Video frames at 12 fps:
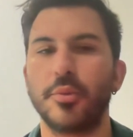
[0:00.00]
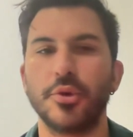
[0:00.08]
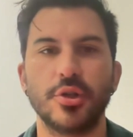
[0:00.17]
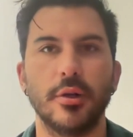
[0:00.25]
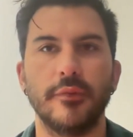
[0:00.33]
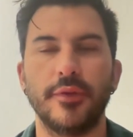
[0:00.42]

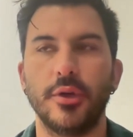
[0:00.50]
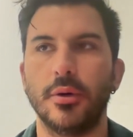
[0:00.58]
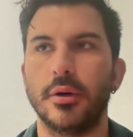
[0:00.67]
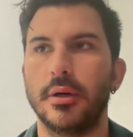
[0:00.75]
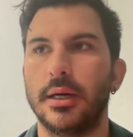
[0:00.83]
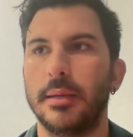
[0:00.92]
temperature of
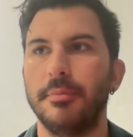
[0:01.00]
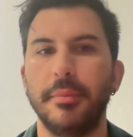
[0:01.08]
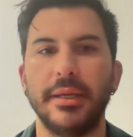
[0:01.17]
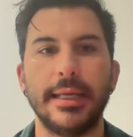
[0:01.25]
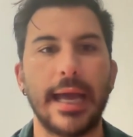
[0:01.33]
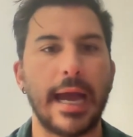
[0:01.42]
your uh,
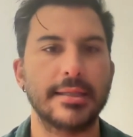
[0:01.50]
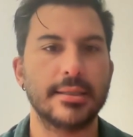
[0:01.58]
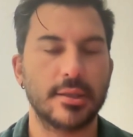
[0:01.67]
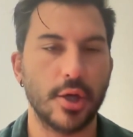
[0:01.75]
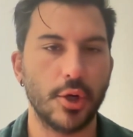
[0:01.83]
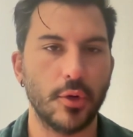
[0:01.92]
maybe gas
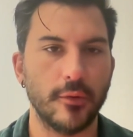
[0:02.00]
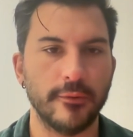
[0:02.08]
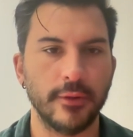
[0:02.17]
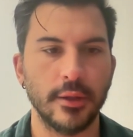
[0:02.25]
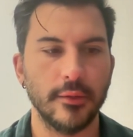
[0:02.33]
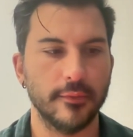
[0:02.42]

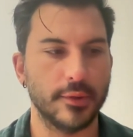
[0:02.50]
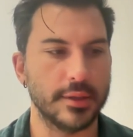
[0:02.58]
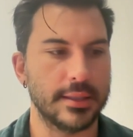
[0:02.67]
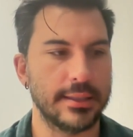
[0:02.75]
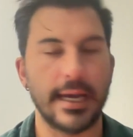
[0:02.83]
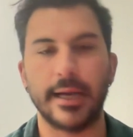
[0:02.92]
stove
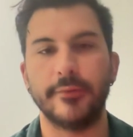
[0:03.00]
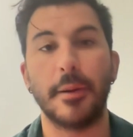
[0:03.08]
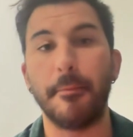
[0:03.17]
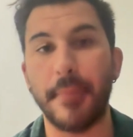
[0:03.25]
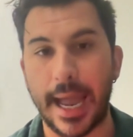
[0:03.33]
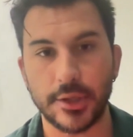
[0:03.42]
versus that of
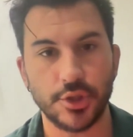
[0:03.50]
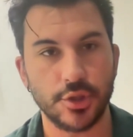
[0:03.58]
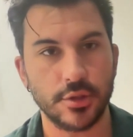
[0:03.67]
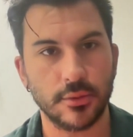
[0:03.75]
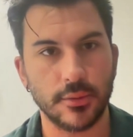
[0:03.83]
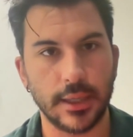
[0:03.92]
a
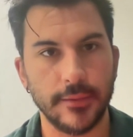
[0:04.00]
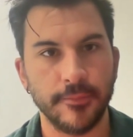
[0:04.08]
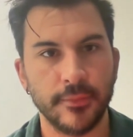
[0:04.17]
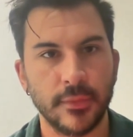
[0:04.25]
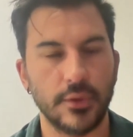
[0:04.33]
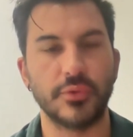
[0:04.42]
match,
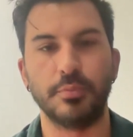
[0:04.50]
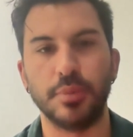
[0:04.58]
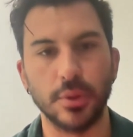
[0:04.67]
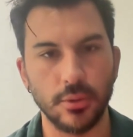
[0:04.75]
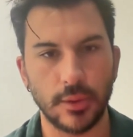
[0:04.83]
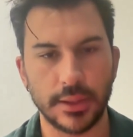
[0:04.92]
right? Those
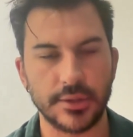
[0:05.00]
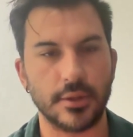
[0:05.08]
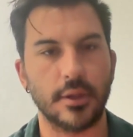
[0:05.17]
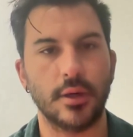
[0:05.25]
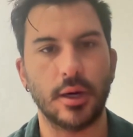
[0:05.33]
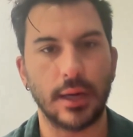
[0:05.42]
blue ones
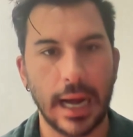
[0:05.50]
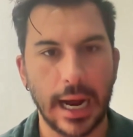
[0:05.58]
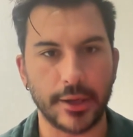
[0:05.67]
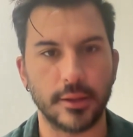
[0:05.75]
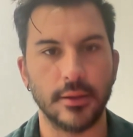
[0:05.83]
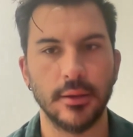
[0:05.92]
are, are
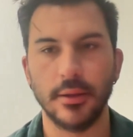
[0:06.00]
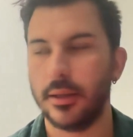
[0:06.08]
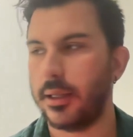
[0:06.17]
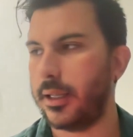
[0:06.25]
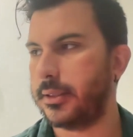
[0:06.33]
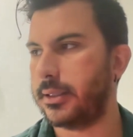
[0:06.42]
hotter
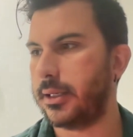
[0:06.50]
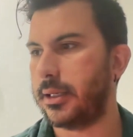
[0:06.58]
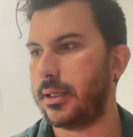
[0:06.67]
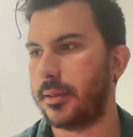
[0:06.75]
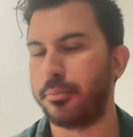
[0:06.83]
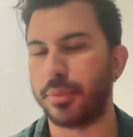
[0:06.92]
and
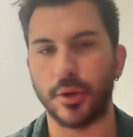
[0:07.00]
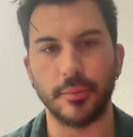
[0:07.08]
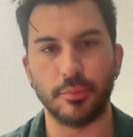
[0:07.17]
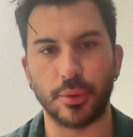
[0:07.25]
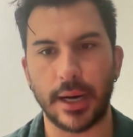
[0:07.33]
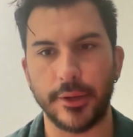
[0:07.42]
uh, uh,
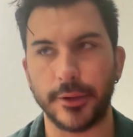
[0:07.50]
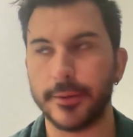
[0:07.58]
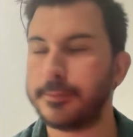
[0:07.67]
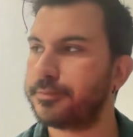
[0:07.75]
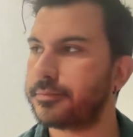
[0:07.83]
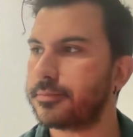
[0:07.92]
burn brighter.
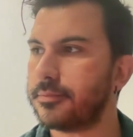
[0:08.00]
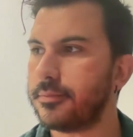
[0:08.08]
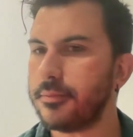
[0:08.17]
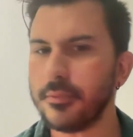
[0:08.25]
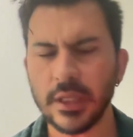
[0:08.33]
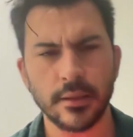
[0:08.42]

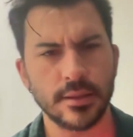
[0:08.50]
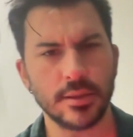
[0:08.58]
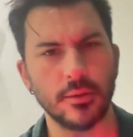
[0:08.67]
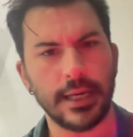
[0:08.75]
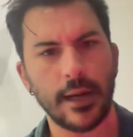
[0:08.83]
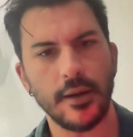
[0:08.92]

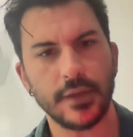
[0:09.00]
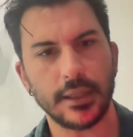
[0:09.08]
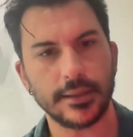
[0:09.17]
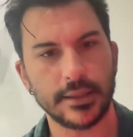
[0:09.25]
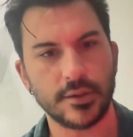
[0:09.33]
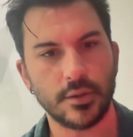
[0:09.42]
So now I've
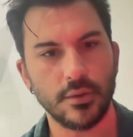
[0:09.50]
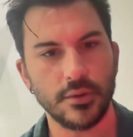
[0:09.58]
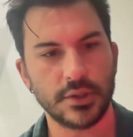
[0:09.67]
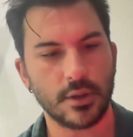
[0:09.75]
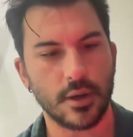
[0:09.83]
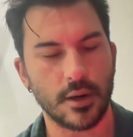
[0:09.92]
got these two
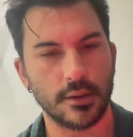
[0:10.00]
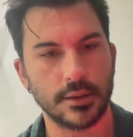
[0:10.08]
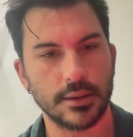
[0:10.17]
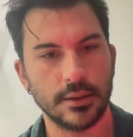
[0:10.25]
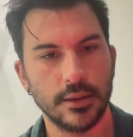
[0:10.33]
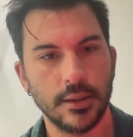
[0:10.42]

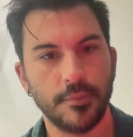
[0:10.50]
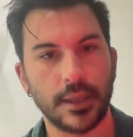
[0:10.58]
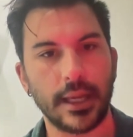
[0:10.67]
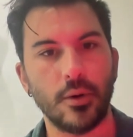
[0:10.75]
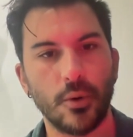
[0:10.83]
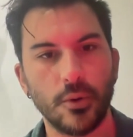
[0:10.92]
stars
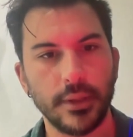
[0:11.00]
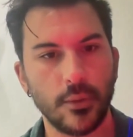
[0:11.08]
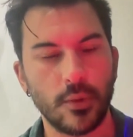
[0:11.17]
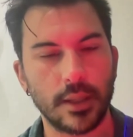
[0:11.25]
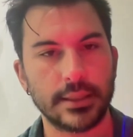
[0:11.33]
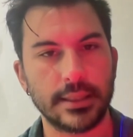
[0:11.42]
but I only
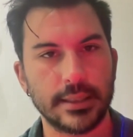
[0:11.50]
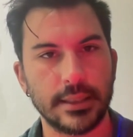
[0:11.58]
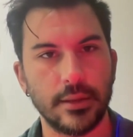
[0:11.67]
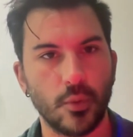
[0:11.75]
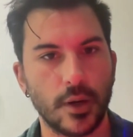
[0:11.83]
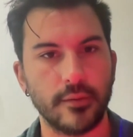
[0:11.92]
want to
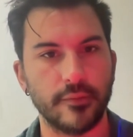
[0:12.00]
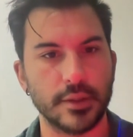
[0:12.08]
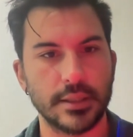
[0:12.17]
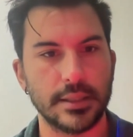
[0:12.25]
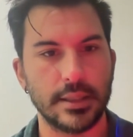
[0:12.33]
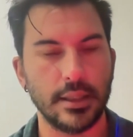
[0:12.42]
see one
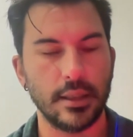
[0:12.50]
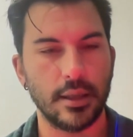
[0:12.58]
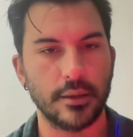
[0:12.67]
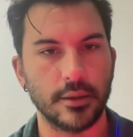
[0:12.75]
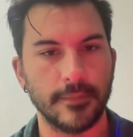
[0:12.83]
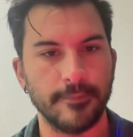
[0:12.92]
versus the
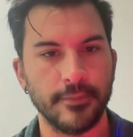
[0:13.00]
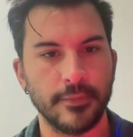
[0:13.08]
other.